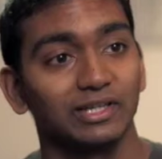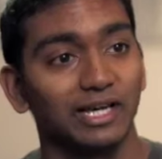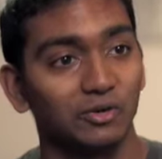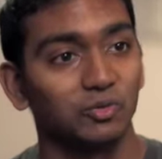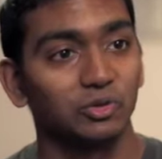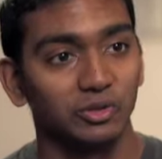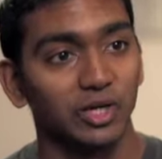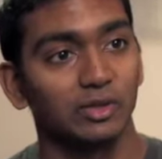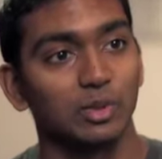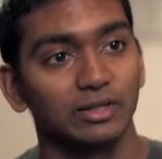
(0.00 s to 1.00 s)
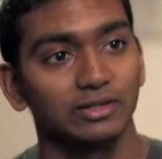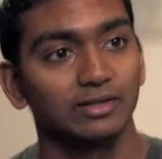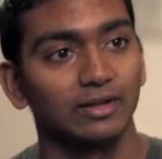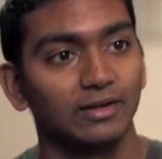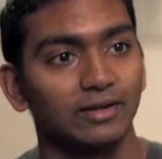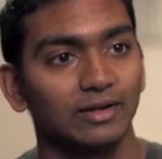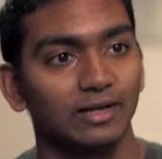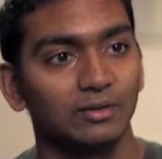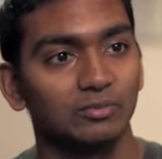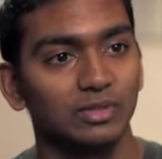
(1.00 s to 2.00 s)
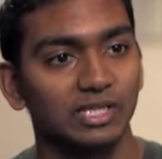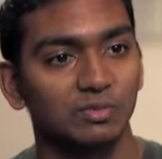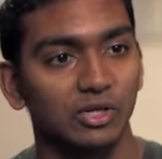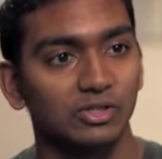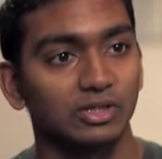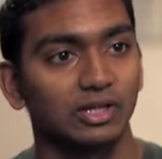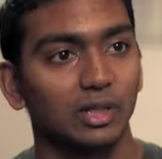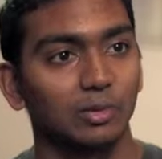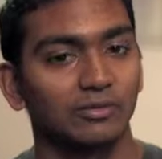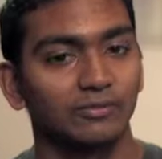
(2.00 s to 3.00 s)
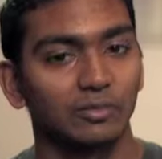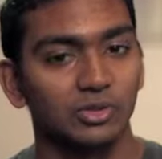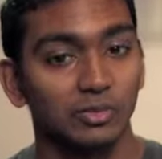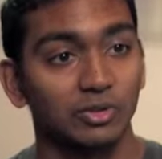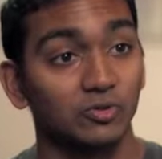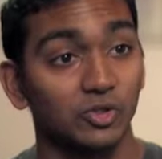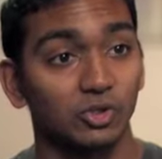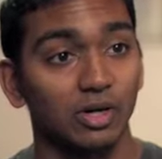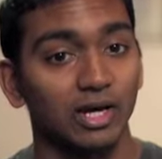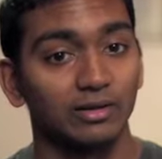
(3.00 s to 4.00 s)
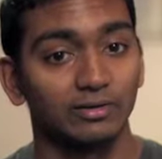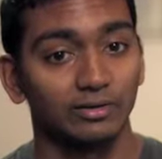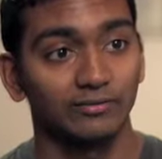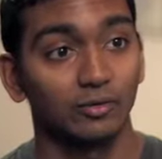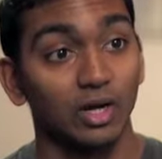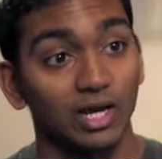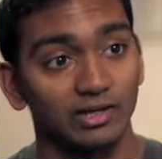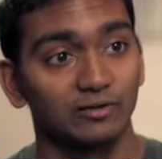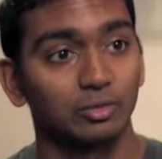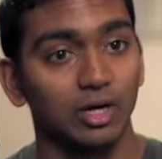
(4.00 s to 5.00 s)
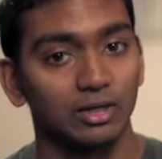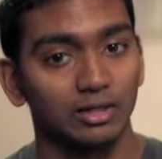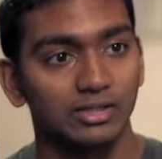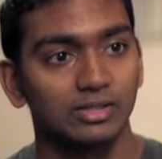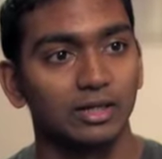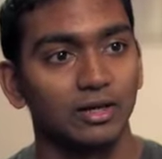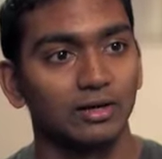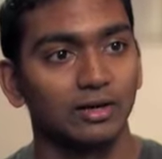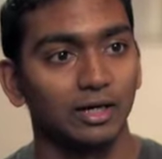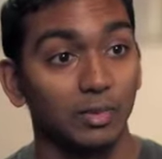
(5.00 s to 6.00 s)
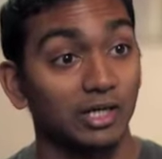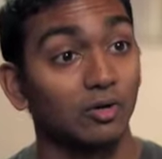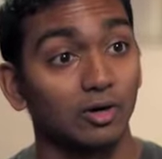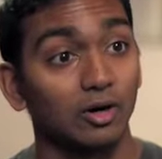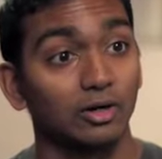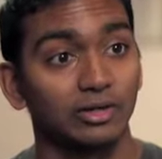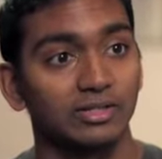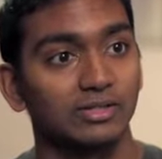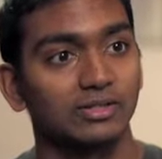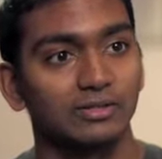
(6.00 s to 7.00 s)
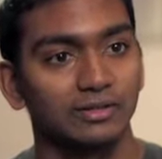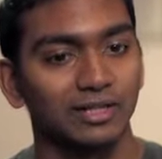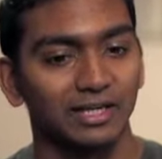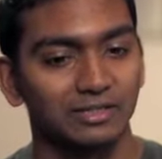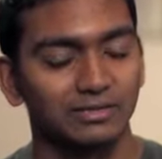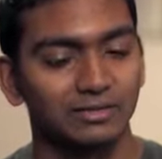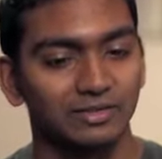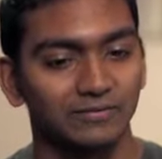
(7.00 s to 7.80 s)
I would really recommend it, especially coming from somebody who's tried a variety of products. I know how hard it is to